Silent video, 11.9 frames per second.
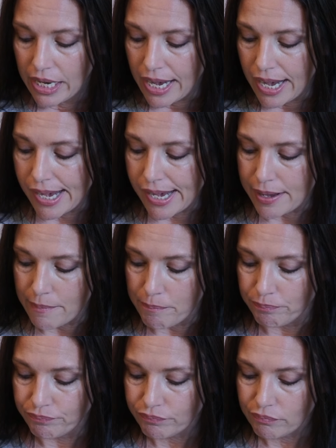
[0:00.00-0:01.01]

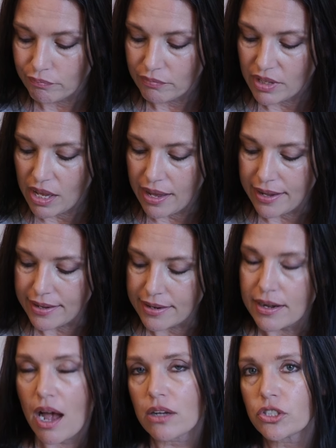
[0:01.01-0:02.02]
And
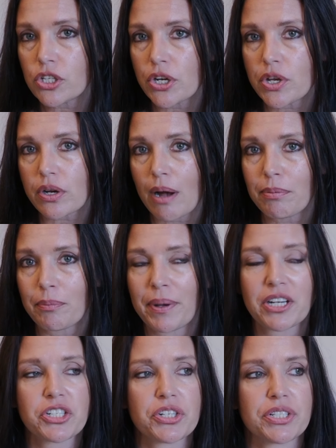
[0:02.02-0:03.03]
I'll show you a couple
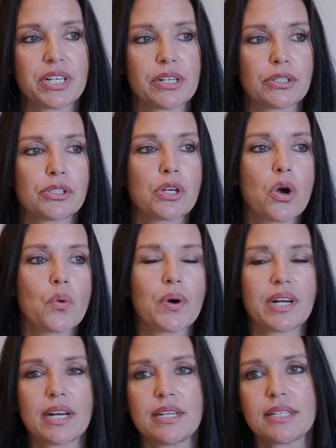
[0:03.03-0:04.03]
pictures here. So
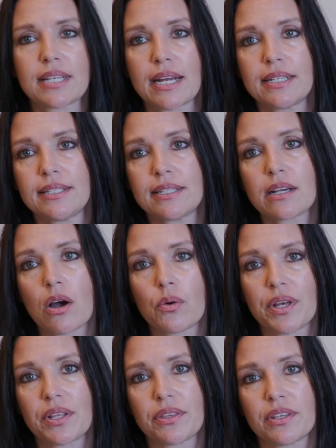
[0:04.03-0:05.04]
what I decided to go
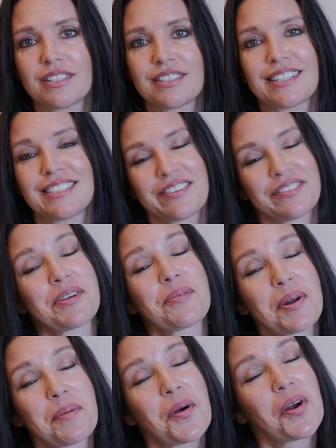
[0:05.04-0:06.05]
with is I definitely
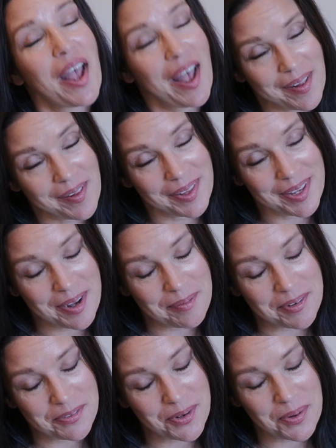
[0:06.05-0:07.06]
wanted more allium,
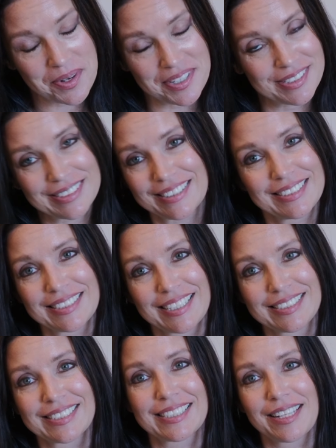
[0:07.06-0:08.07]
of course, because
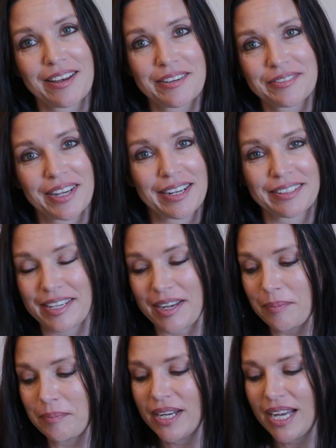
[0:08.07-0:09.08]
I just love
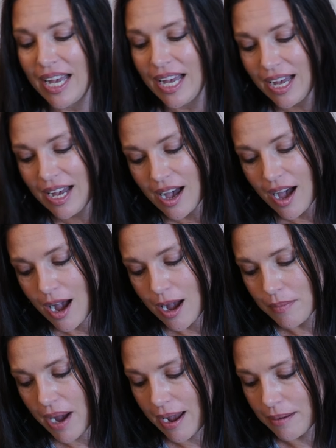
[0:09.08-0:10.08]
allium.
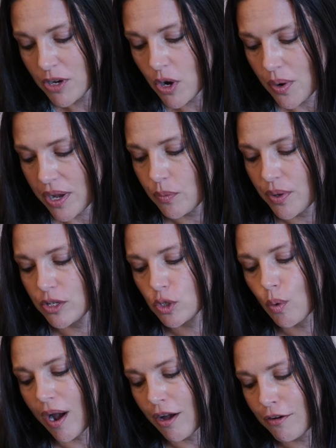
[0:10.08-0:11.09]
I'm going with
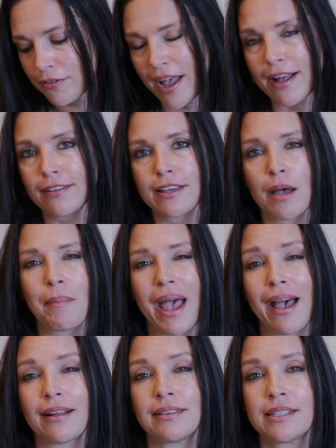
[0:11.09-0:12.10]
12 Allium
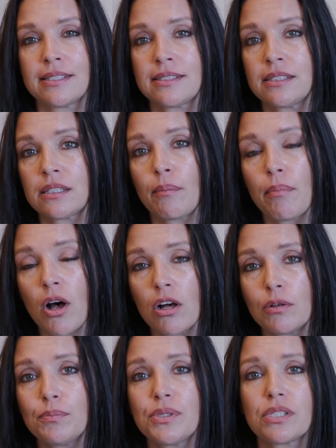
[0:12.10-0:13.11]
Atlas
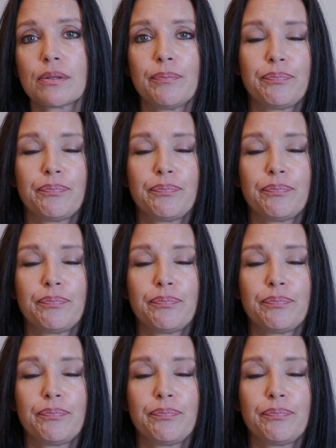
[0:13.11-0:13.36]
bulbs.